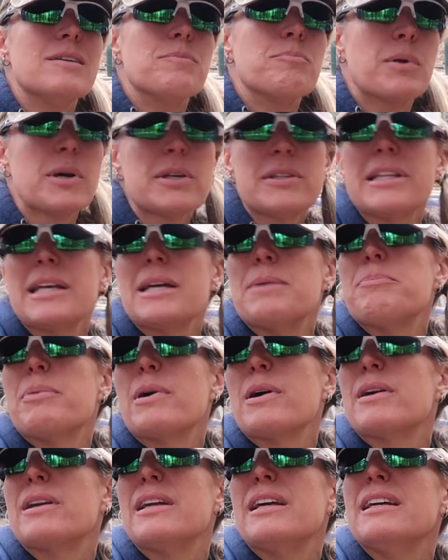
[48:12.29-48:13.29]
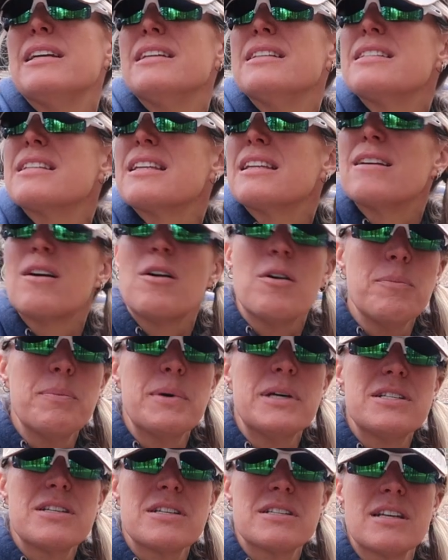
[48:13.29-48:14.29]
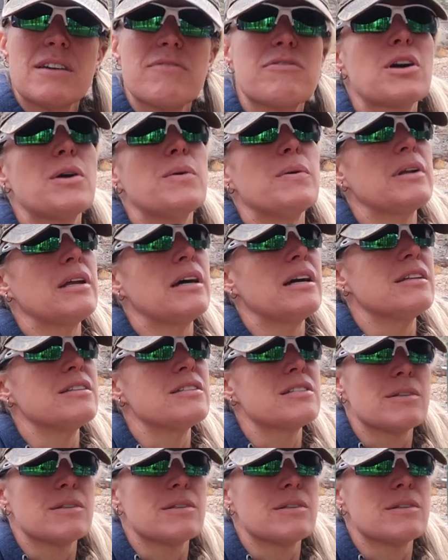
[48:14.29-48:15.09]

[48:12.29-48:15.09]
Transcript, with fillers: birthday parties and a whole bunch of stuff going on,